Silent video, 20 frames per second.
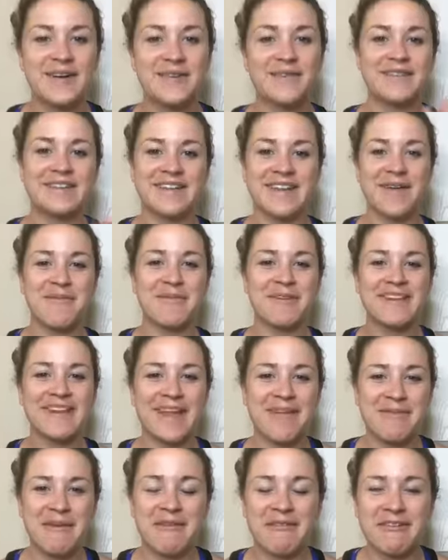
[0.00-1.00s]
What's up, what's
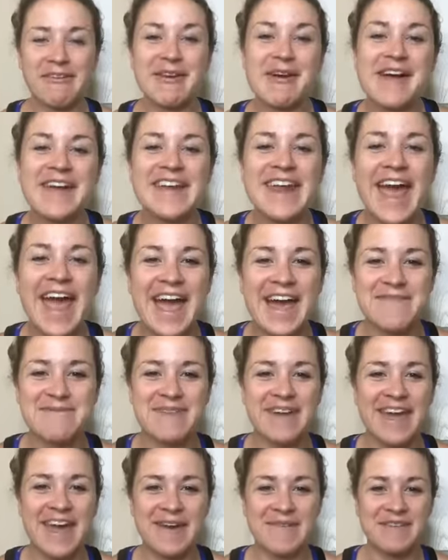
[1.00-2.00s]
up everyone?
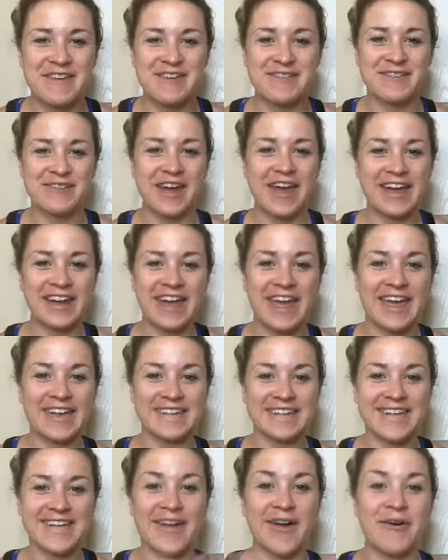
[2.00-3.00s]
Happy, happy Friday.
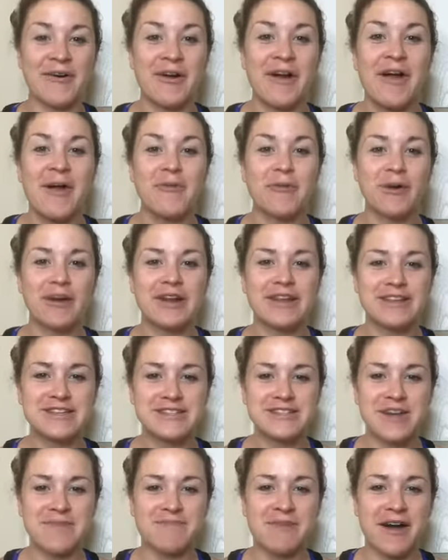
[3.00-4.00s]
So, wanted to
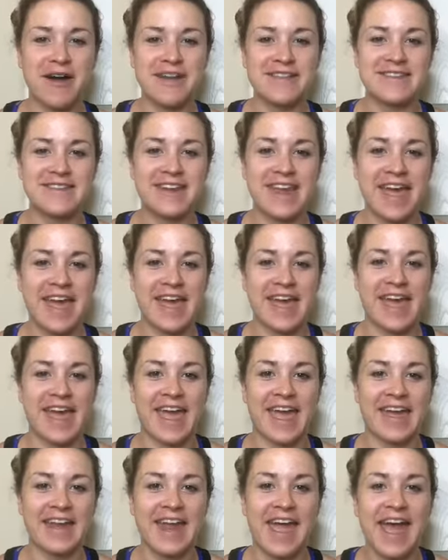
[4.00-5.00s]
jump on today
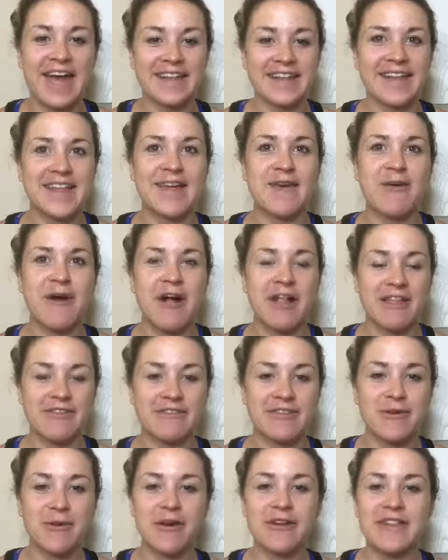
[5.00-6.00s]
and ask you all if
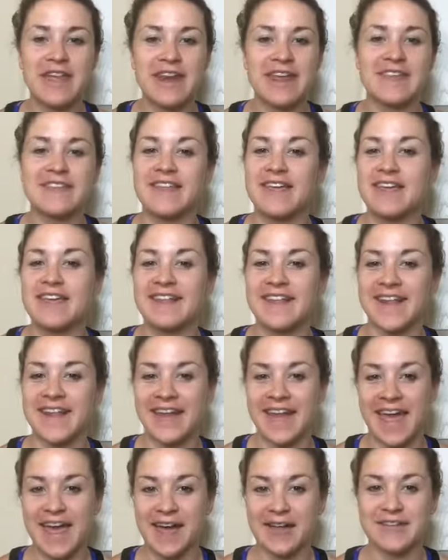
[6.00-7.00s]
you are letting the
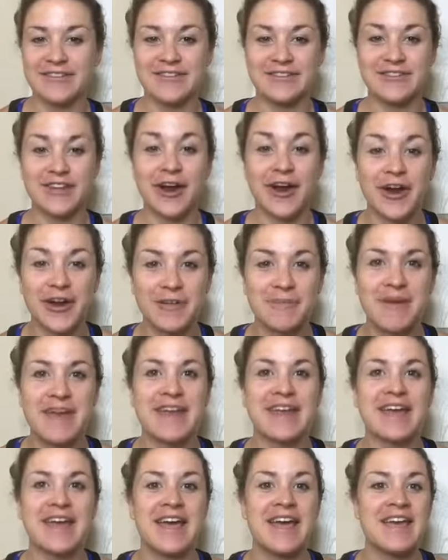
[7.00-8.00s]
scale
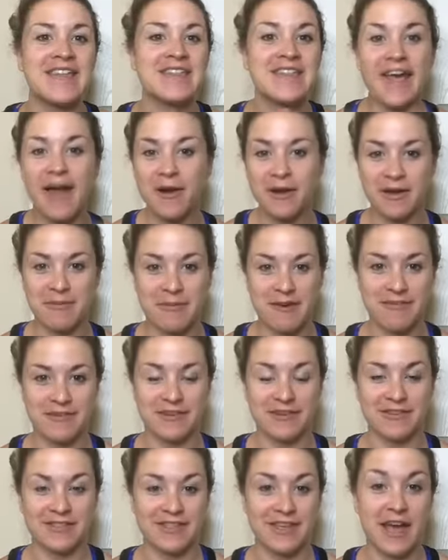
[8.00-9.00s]
determine the outcome of
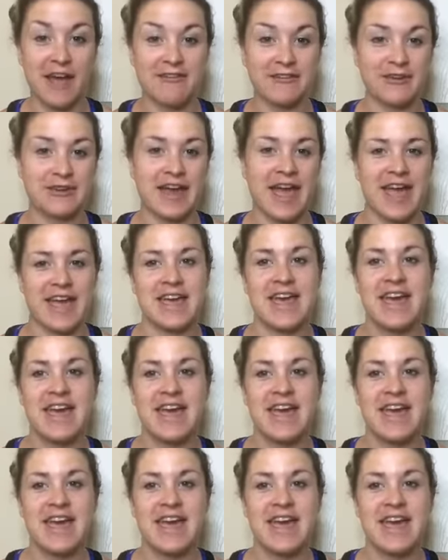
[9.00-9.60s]
your of your day,